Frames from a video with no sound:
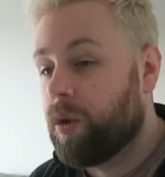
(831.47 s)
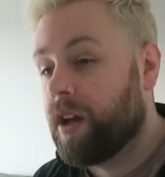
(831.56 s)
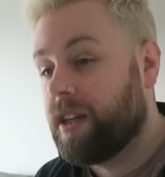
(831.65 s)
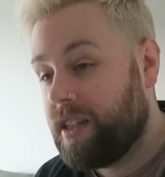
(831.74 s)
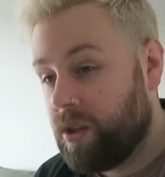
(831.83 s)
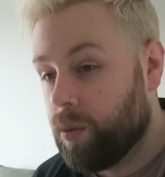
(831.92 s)
What I
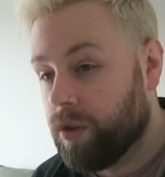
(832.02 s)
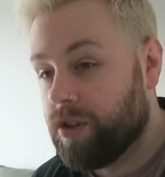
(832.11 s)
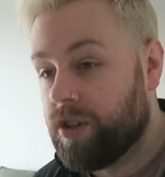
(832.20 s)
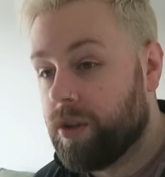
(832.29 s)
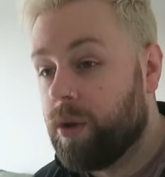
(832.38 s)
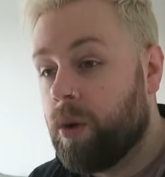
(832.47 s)
did want to
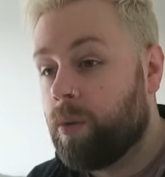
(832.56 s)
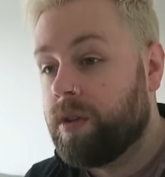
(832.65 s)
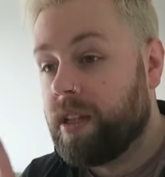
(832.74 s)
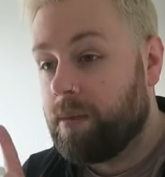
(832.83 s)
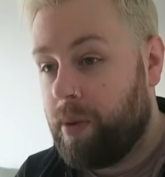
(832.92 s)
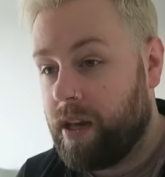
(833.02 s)
do was
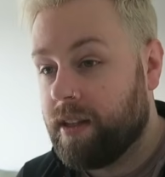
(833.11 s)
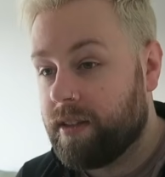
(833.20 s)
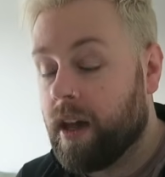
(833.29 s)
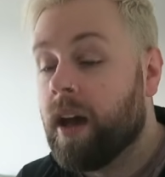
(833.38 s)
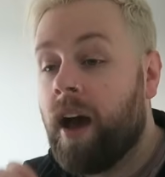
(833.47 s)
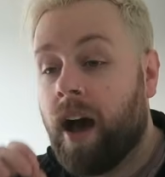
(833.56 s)
eat
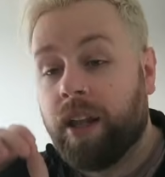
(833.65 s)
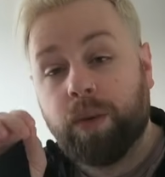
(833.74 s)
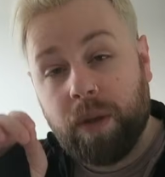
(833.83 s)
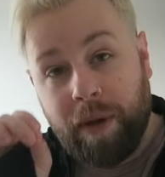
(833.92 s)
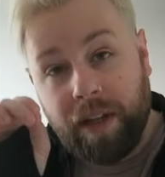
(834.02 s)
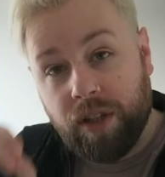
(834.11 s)
pizza, and there was
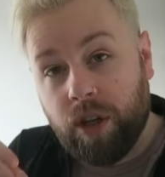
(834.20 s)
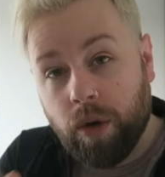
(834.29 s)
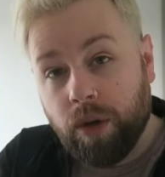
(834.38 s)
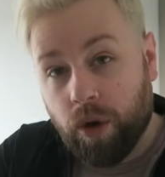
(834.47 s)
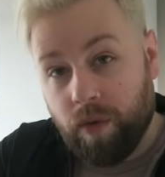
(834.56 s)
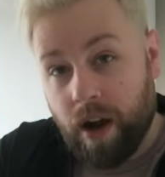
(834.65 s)
a Pizza
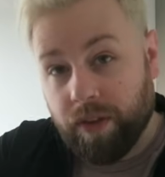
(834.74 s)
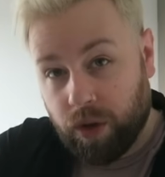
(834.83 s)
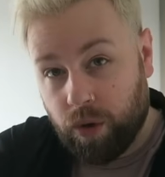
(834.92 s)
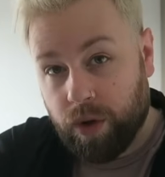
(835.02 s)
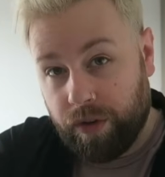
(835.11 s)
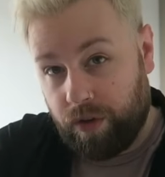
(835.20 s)
Go-Go around the
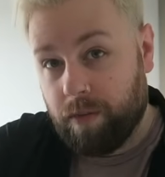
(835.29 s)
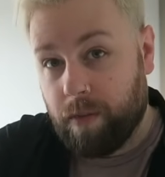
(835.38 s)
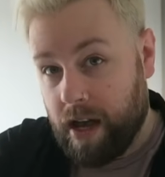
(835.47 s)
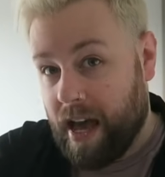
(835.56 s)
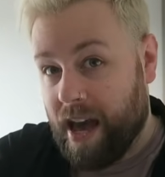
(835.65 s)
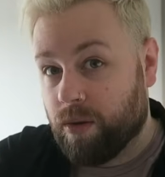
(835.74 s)
corner from
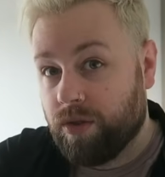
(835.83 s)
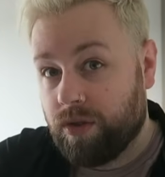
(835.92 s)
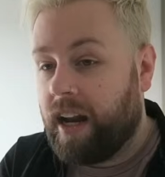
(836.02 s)
my house.